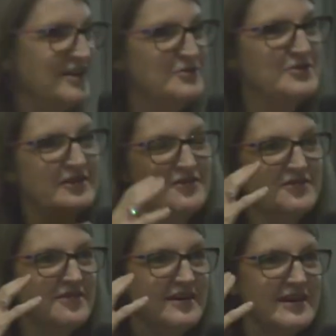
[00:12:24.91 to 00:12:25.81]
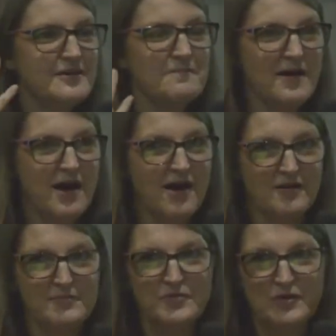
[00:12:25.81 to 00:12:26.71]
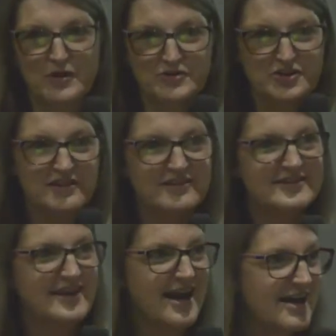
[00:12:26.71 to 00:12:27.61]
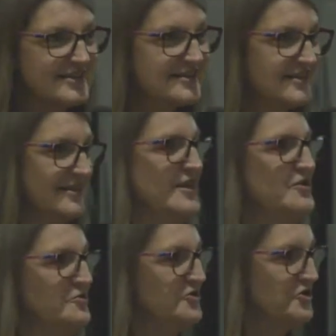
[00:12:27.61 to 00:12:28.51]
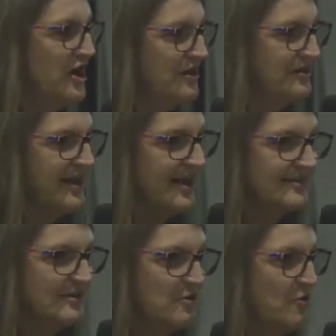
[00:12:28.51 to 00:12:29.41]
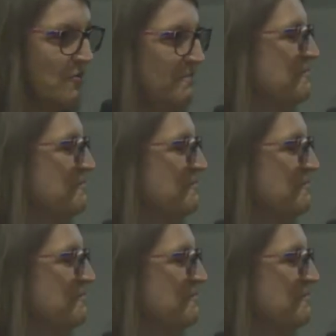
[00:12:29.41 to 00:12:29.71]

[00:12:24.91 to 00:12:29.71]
you to think about approaching the tasks that your child has at home.